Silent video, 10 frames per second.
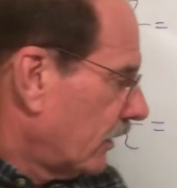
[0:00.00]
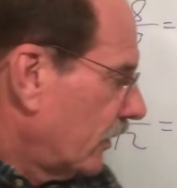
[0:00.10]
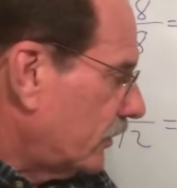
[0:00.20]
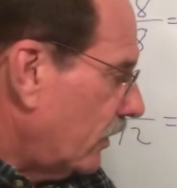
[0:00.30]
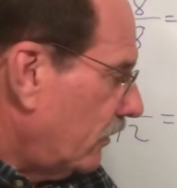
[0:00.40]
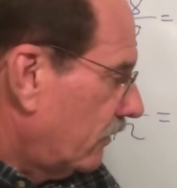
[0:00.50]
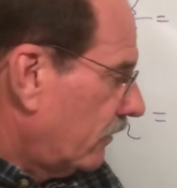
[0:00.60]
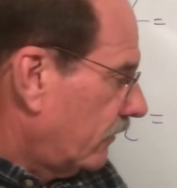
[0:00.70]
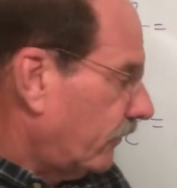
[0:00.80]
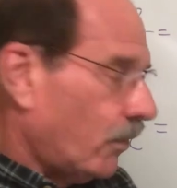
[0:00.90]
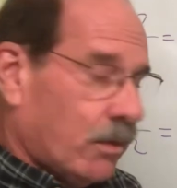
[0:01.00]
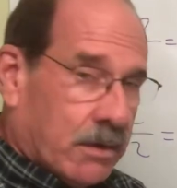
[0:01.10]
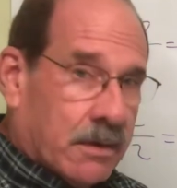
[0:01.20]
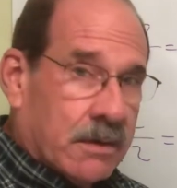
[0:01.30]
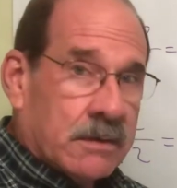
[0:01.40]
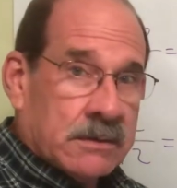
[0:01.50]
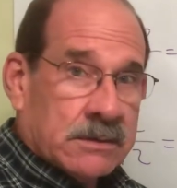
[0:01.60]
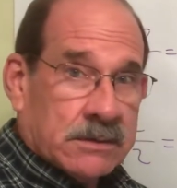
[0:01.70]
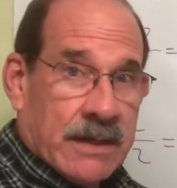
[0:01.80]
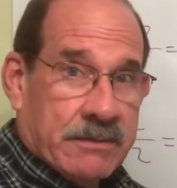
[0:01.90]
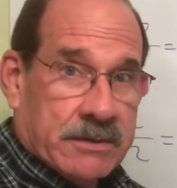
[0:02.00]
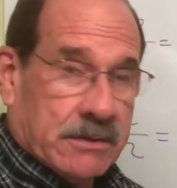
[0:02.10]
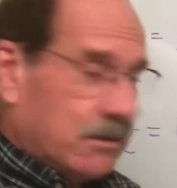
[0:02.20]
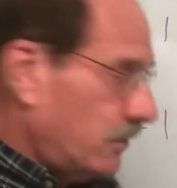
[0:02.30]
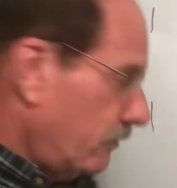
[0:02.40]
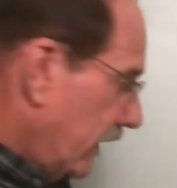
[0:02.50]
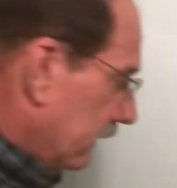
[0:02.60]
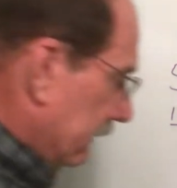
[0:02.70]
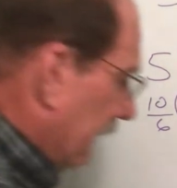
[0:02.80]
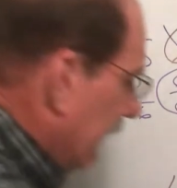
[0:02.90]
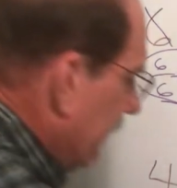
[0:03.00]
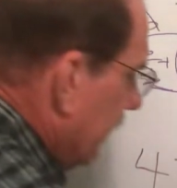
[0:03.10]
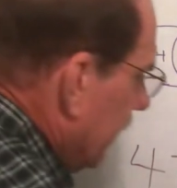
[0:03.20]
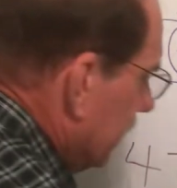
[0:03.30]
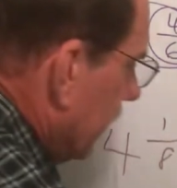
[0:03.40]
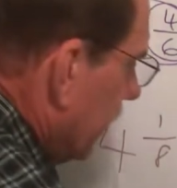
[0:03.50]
So 4 times 2 makes 8.